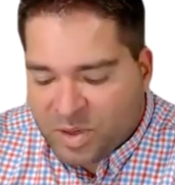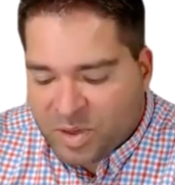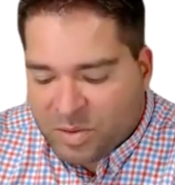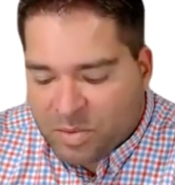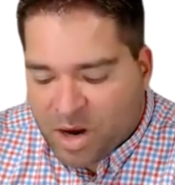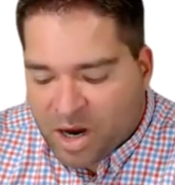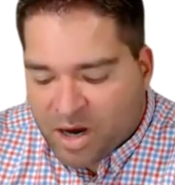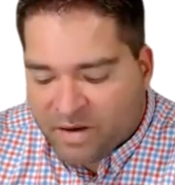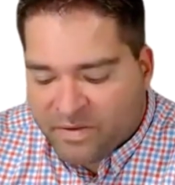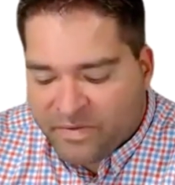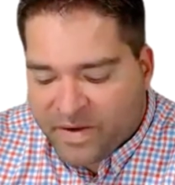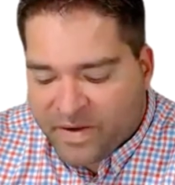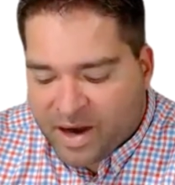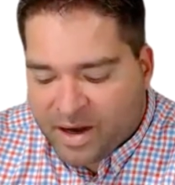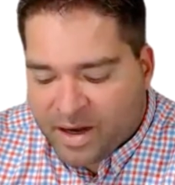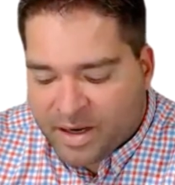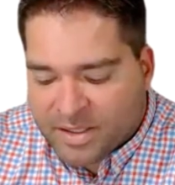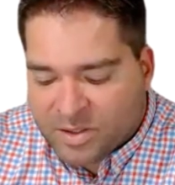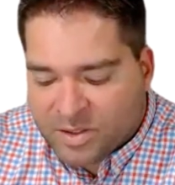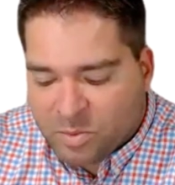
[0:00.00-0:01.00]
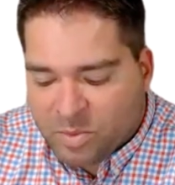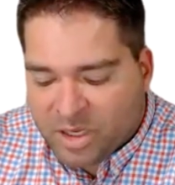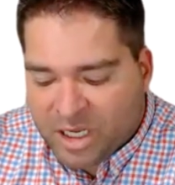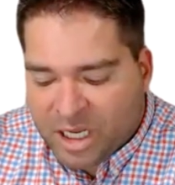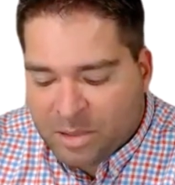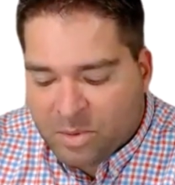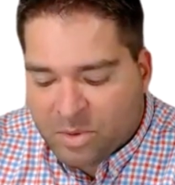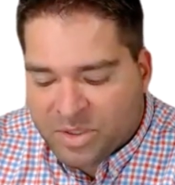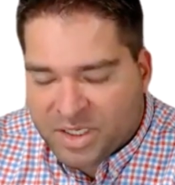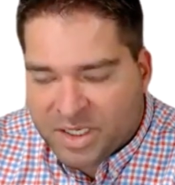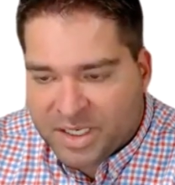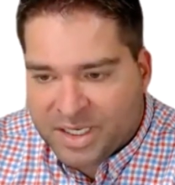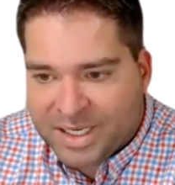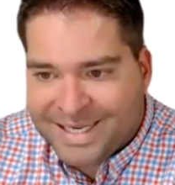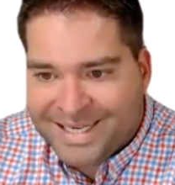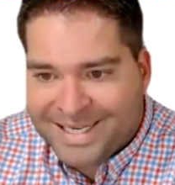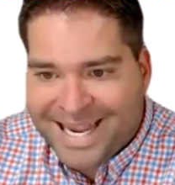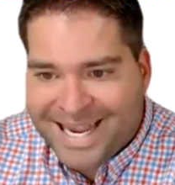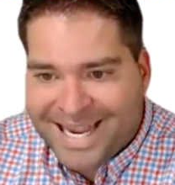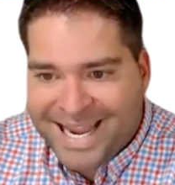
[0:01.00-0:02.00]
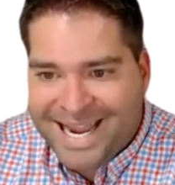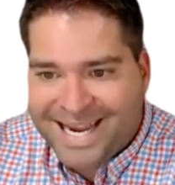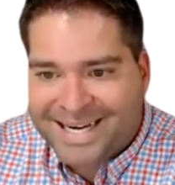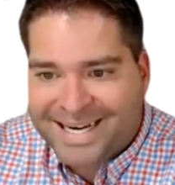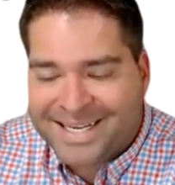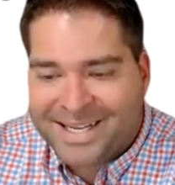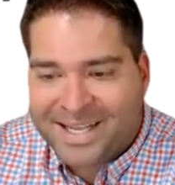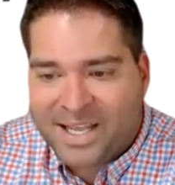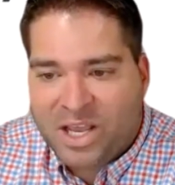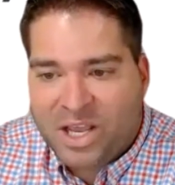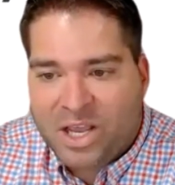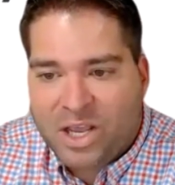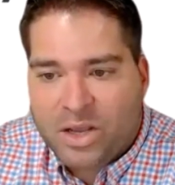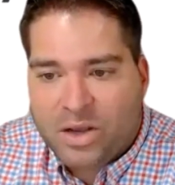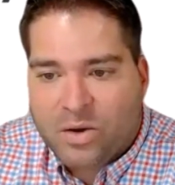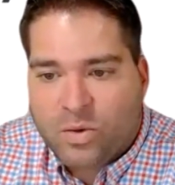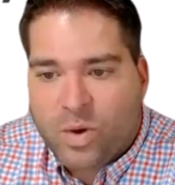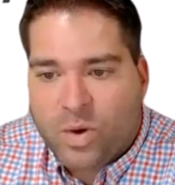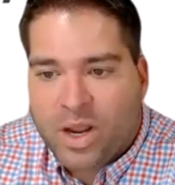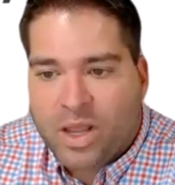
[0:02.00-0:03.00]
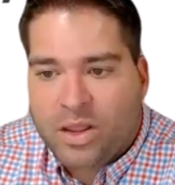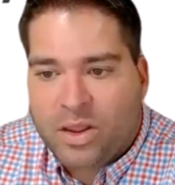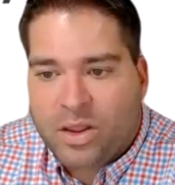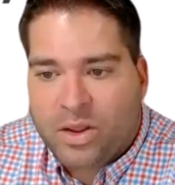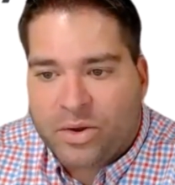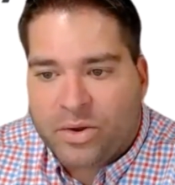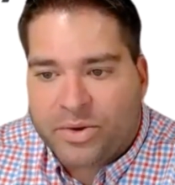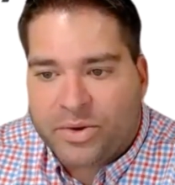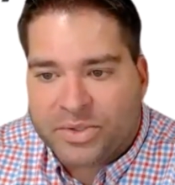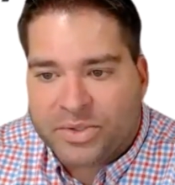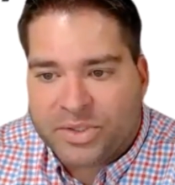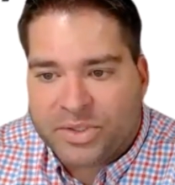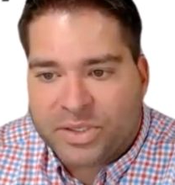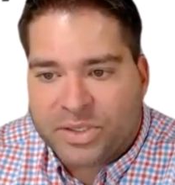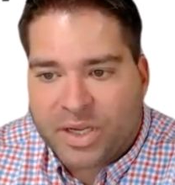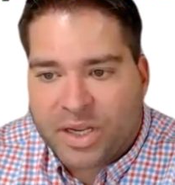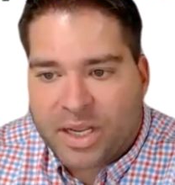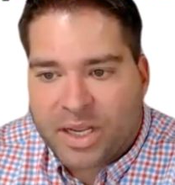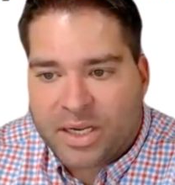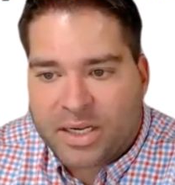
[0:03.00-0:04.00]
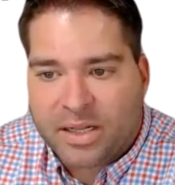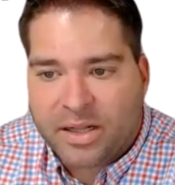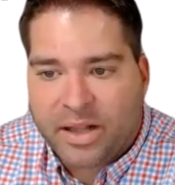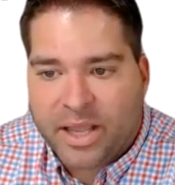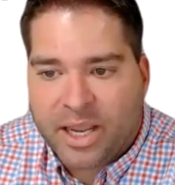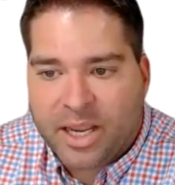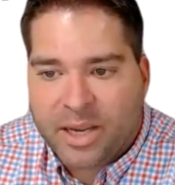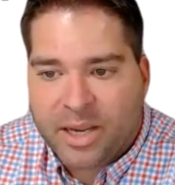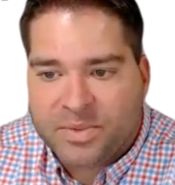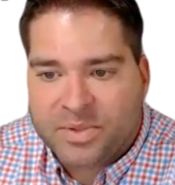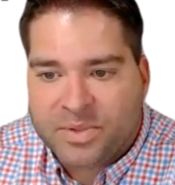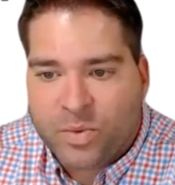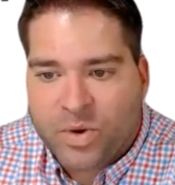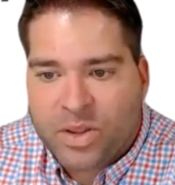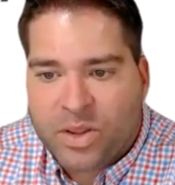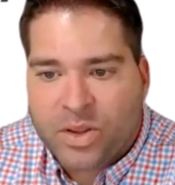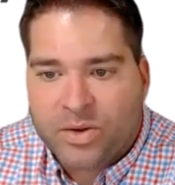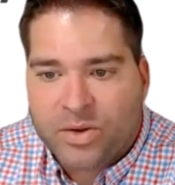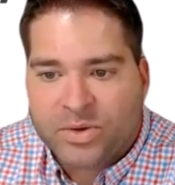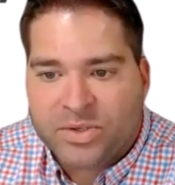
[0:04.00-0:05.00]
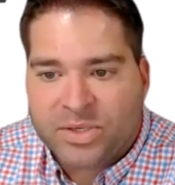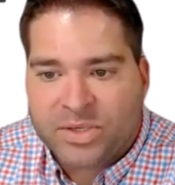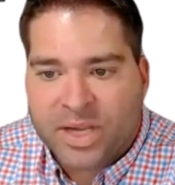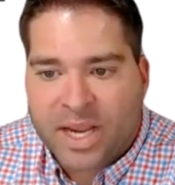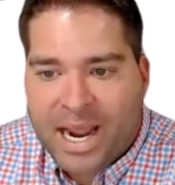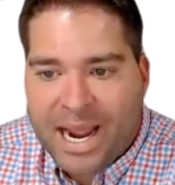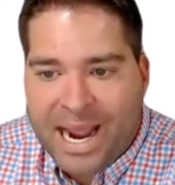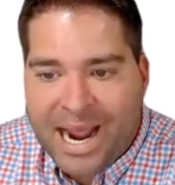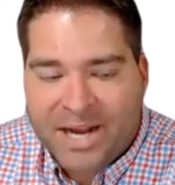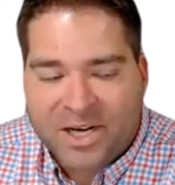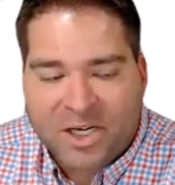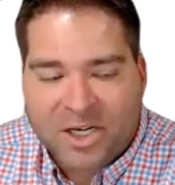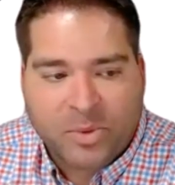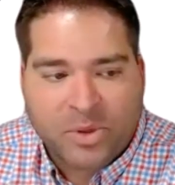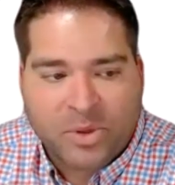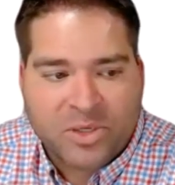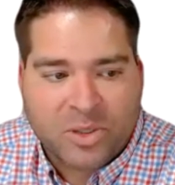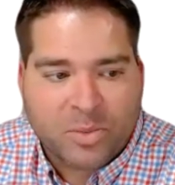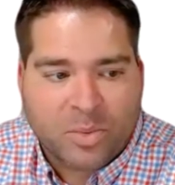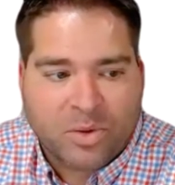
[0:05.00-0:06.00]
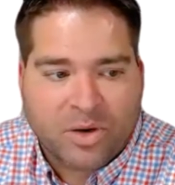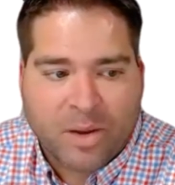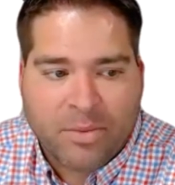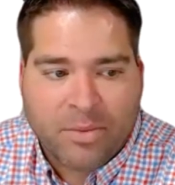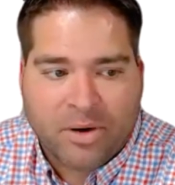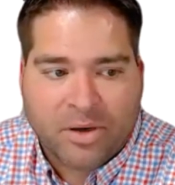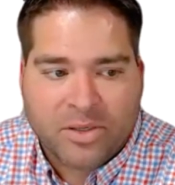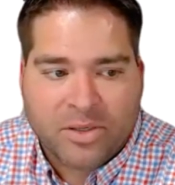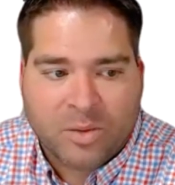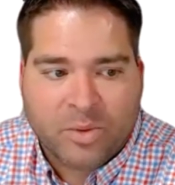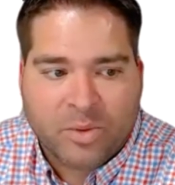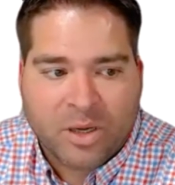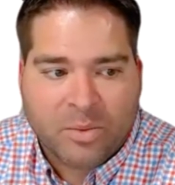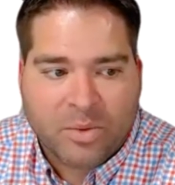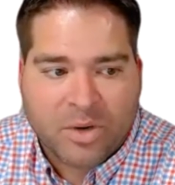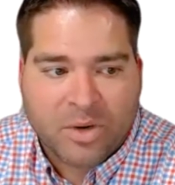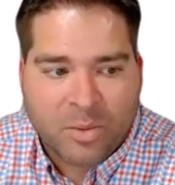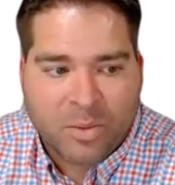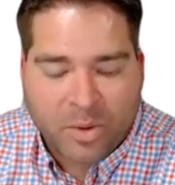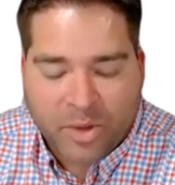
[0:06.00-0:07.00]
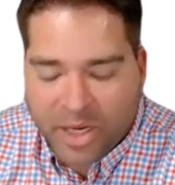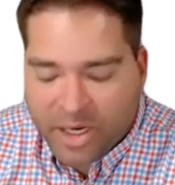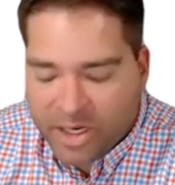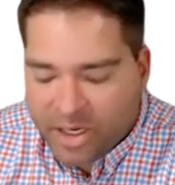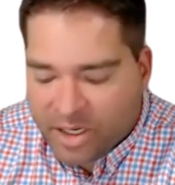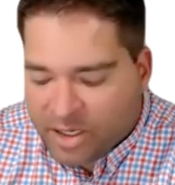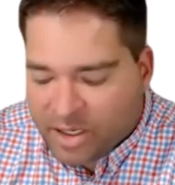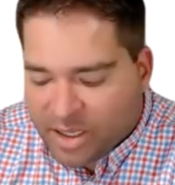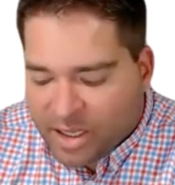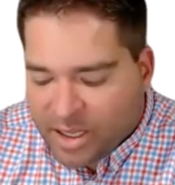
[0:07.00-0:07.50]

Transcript: modified, and so being able to detect when those claims, when those attributes or parameters are being manipulated